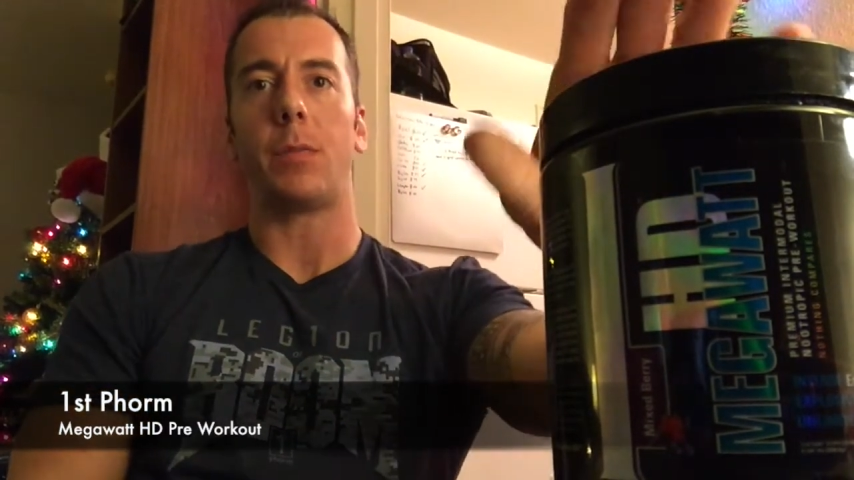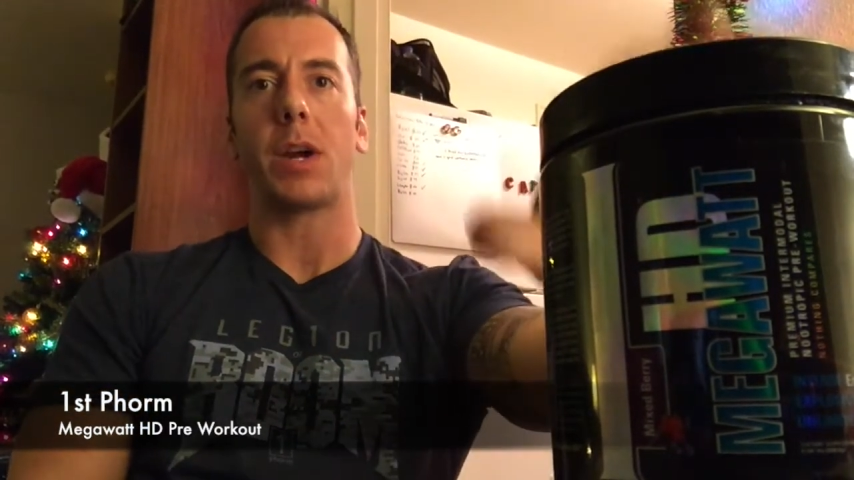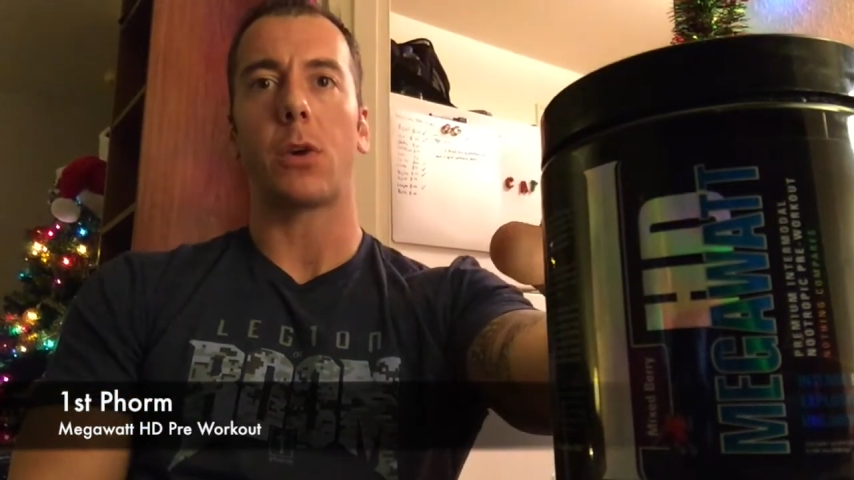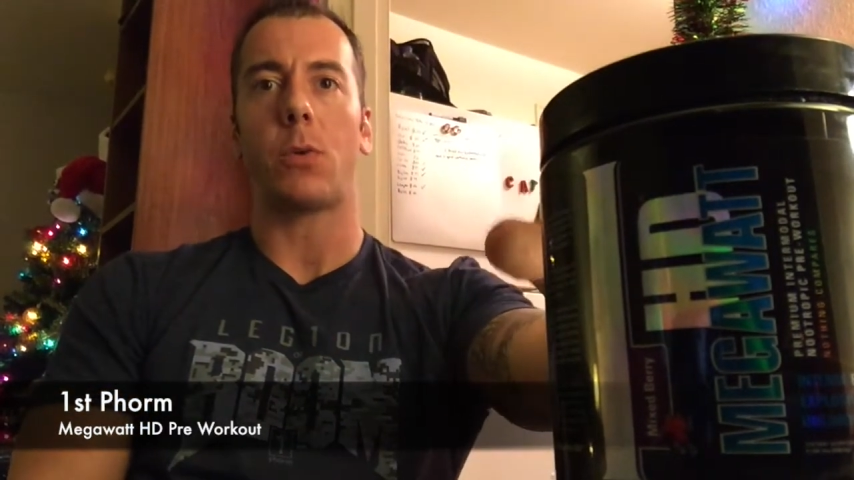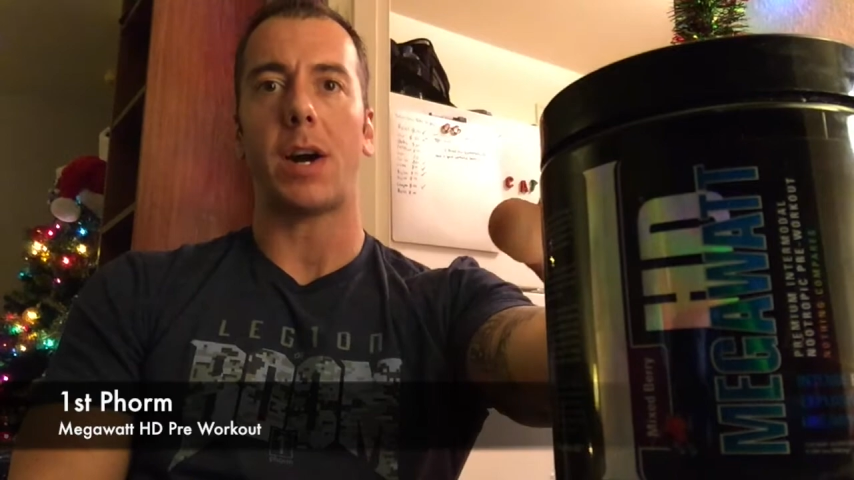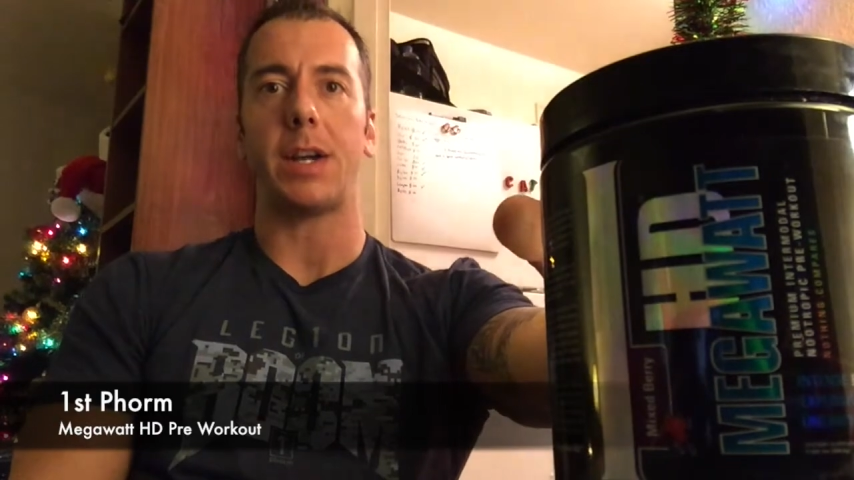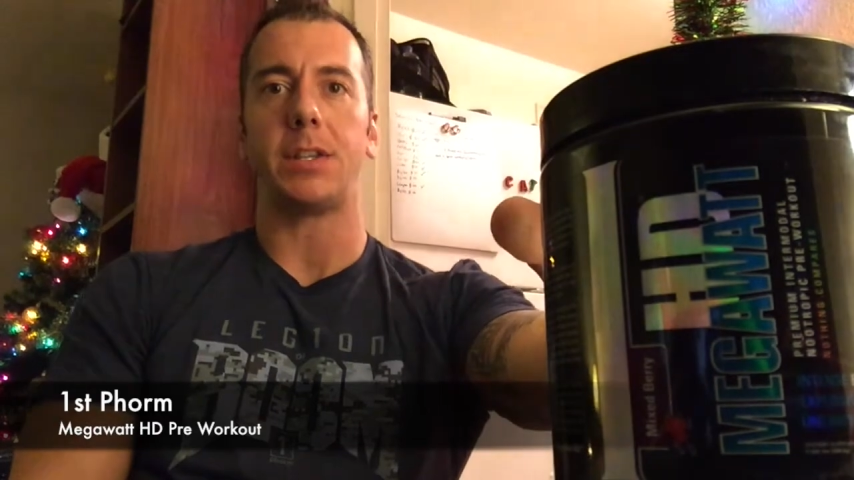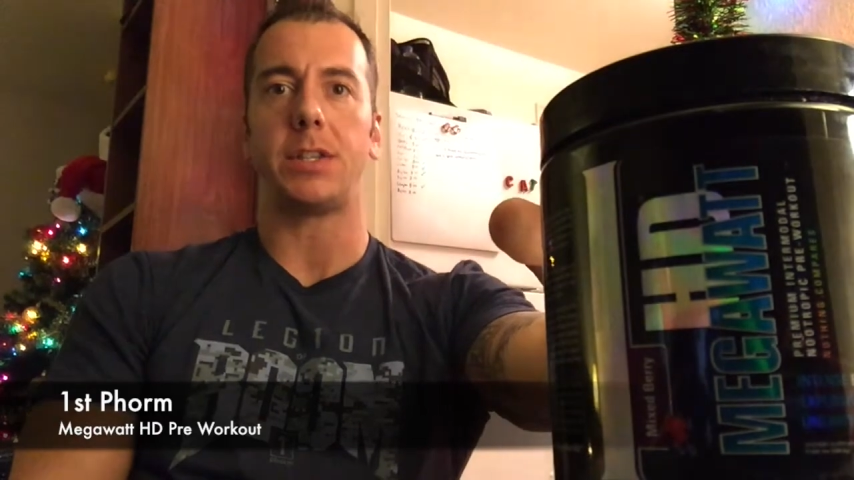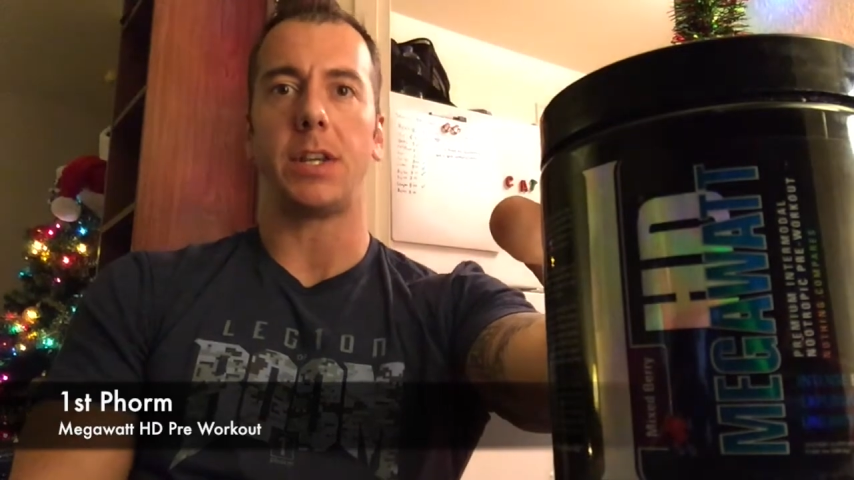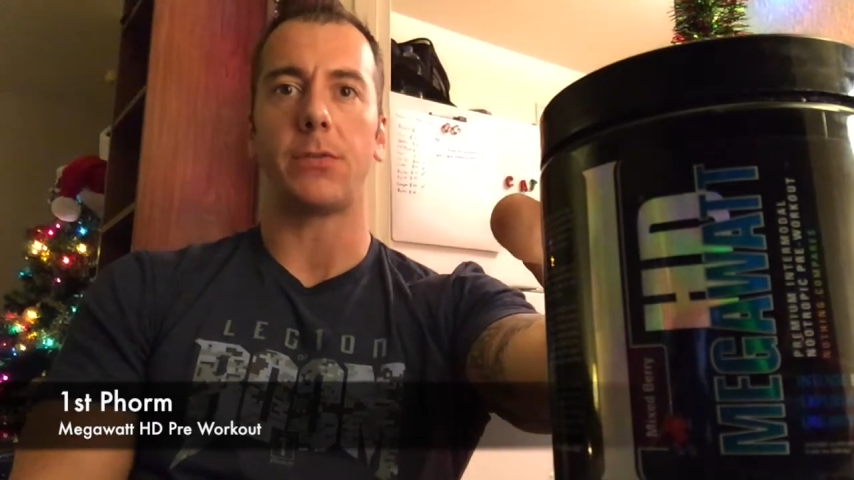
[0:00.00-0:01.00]
Megawatt
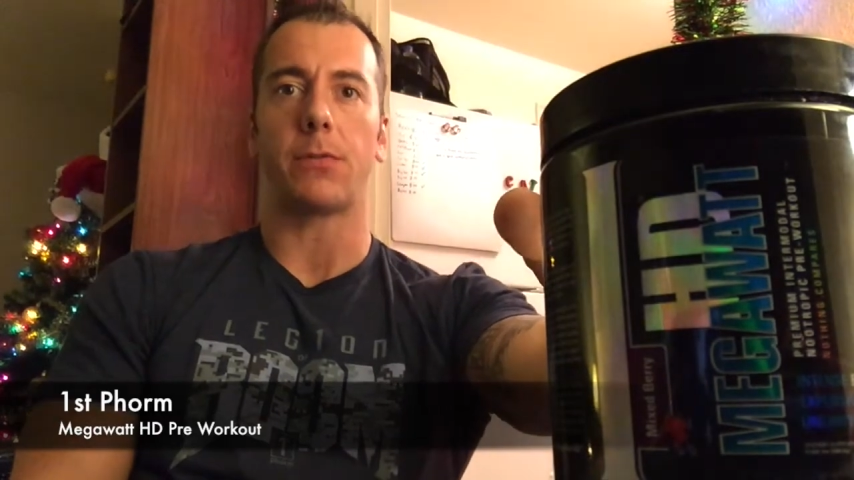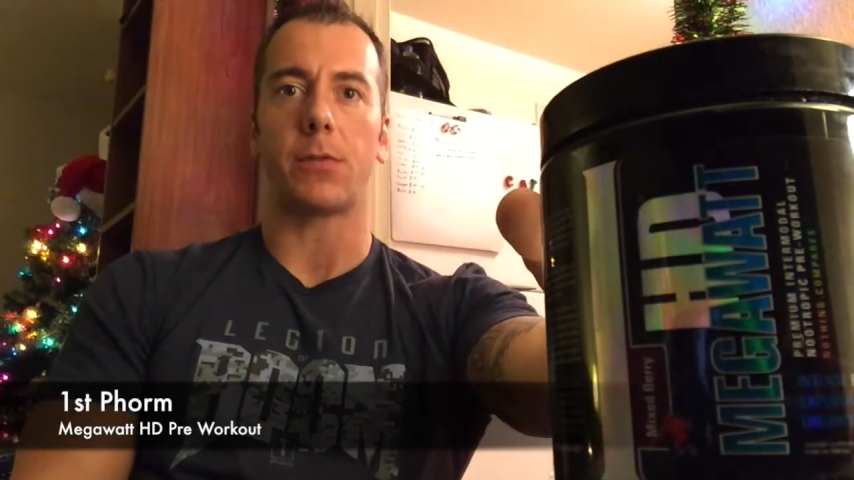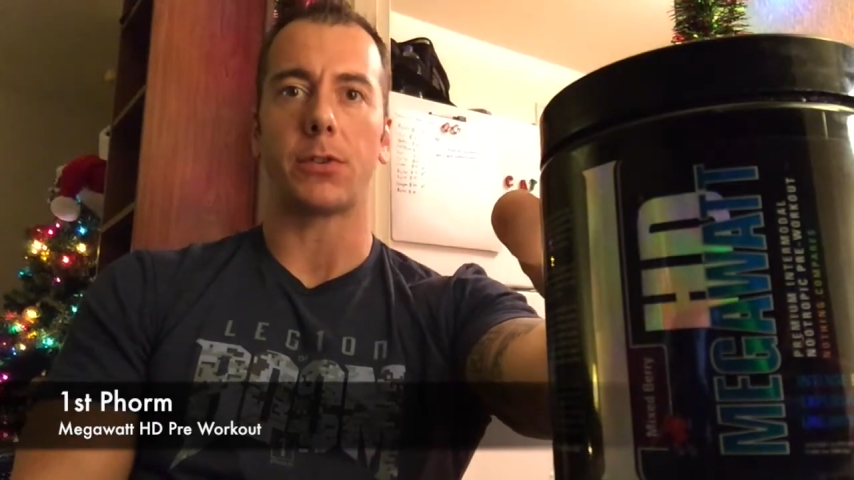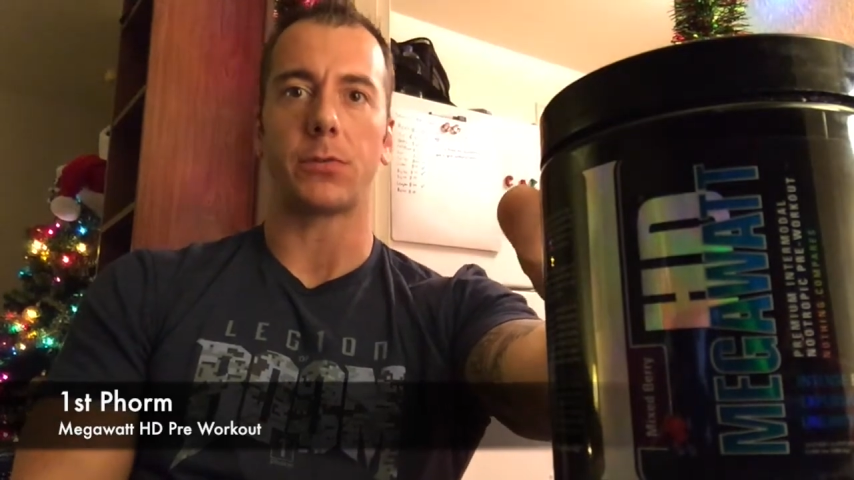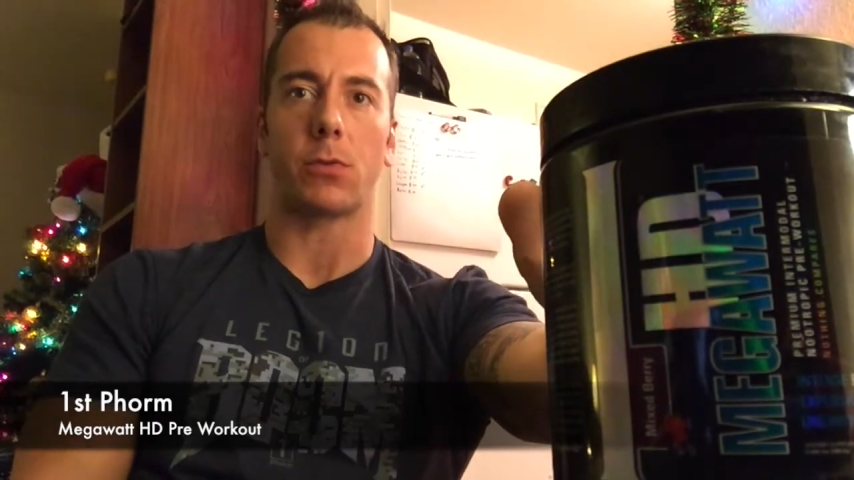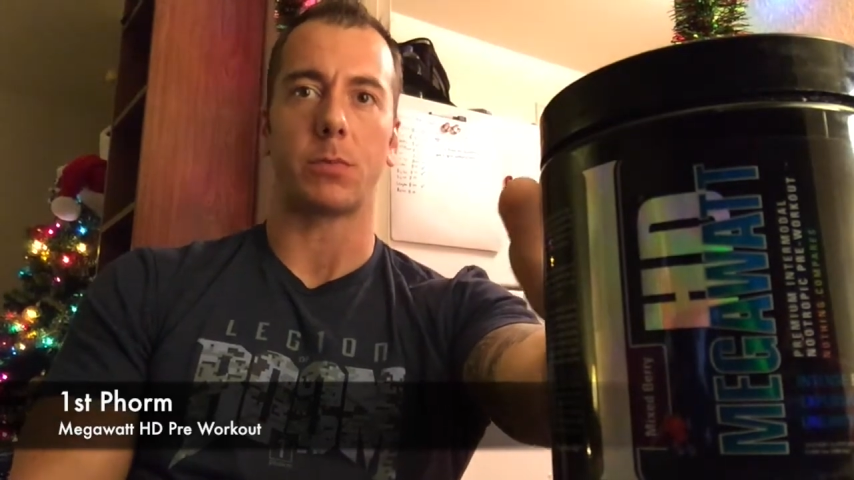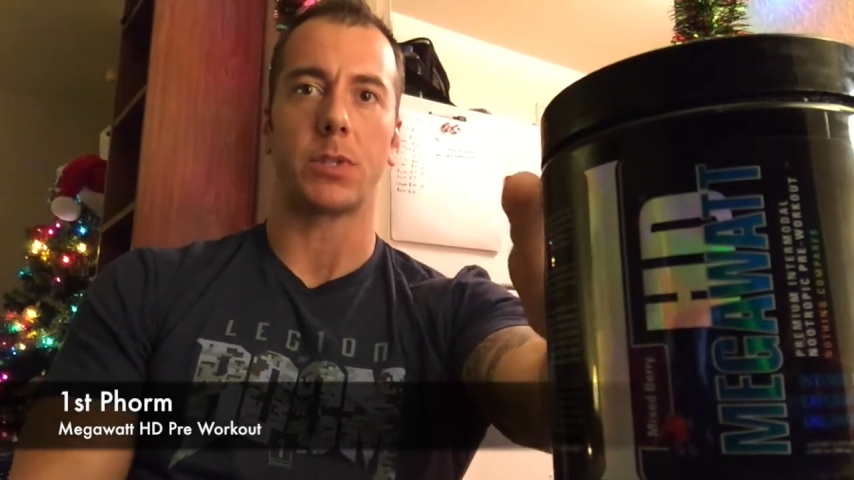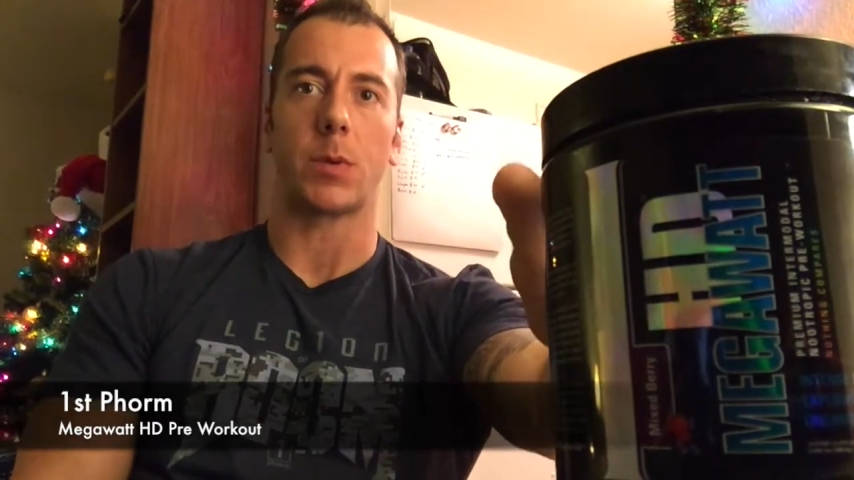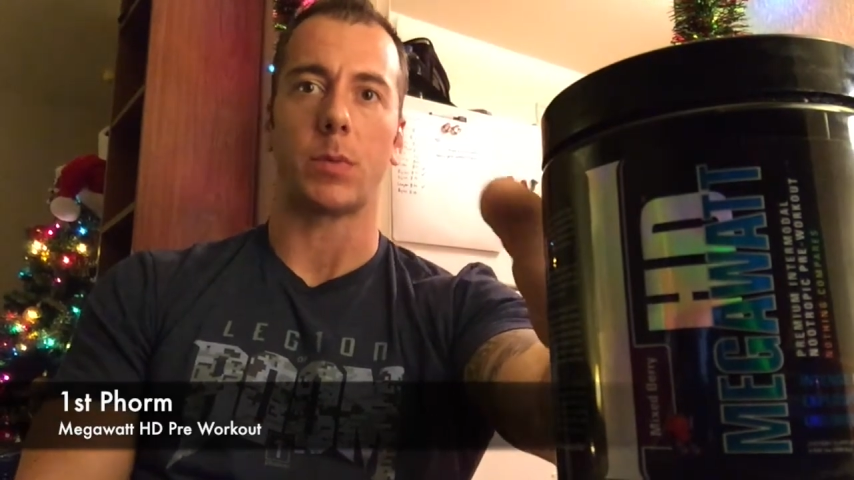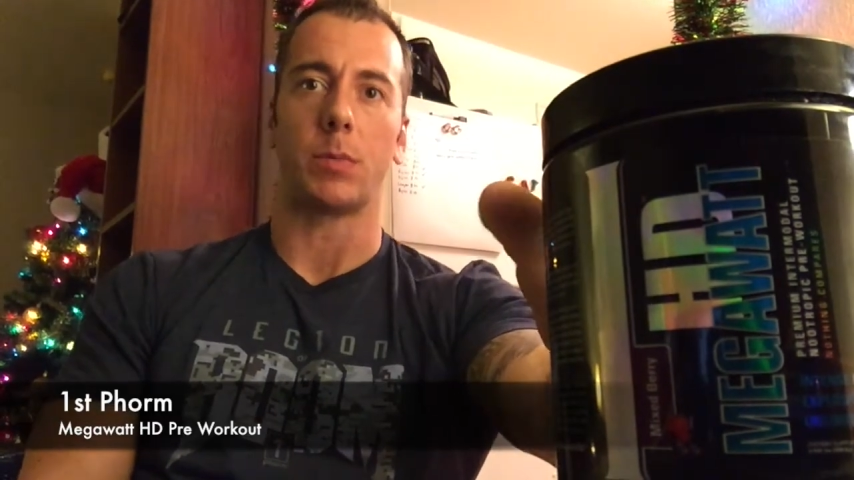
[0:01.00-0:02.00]
H D from first Phorm
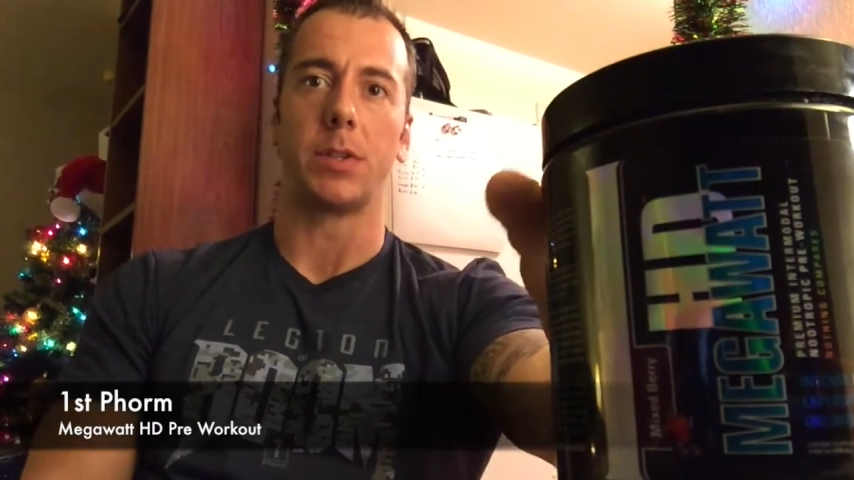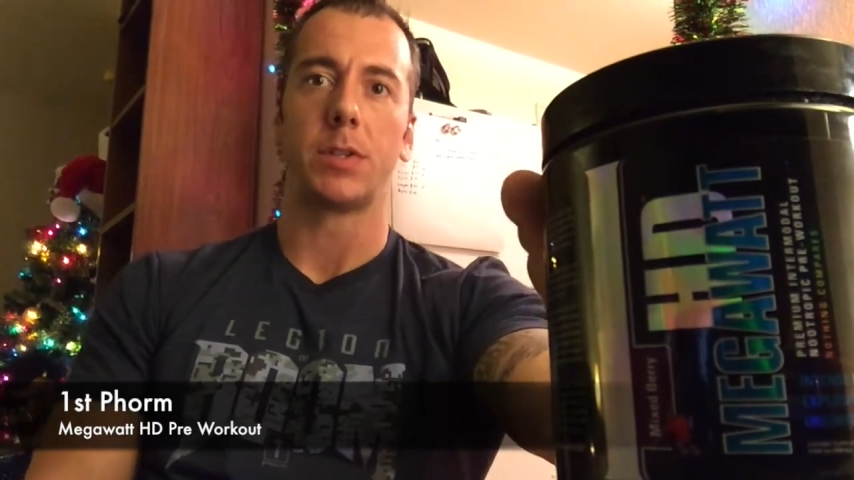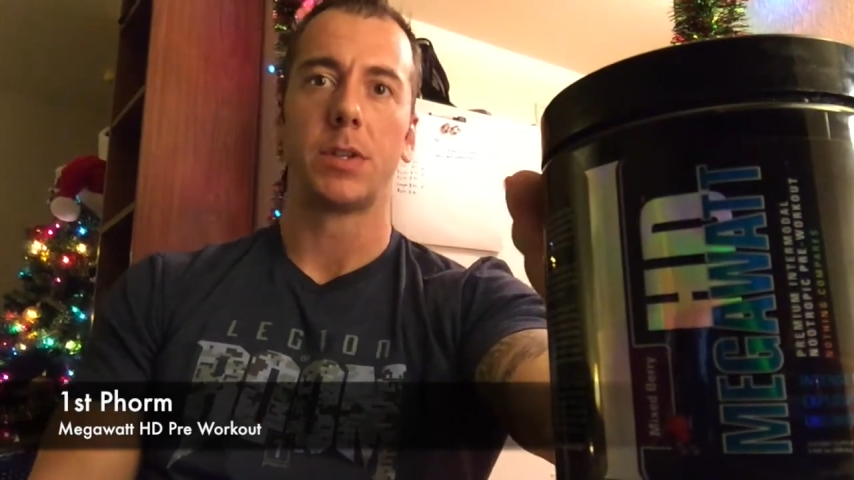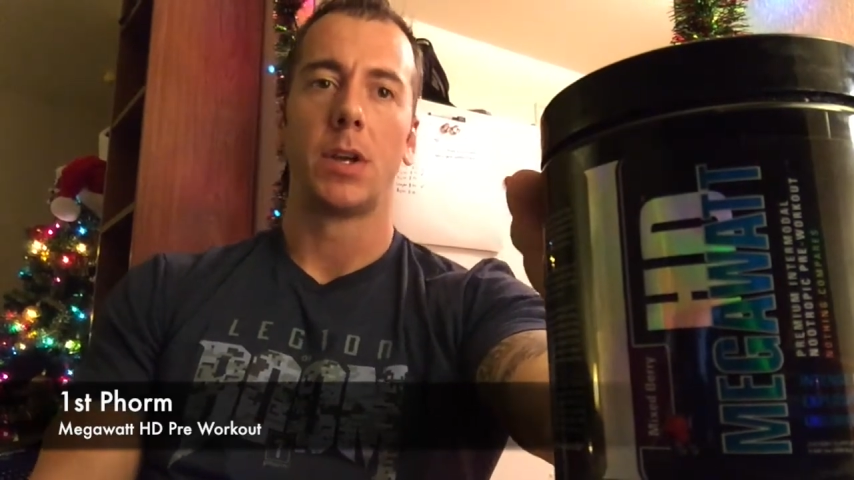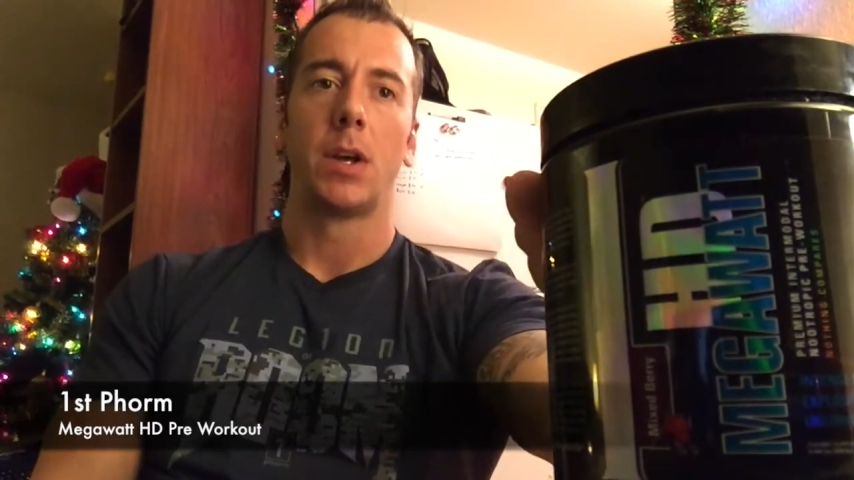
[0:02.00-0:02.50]
supplements.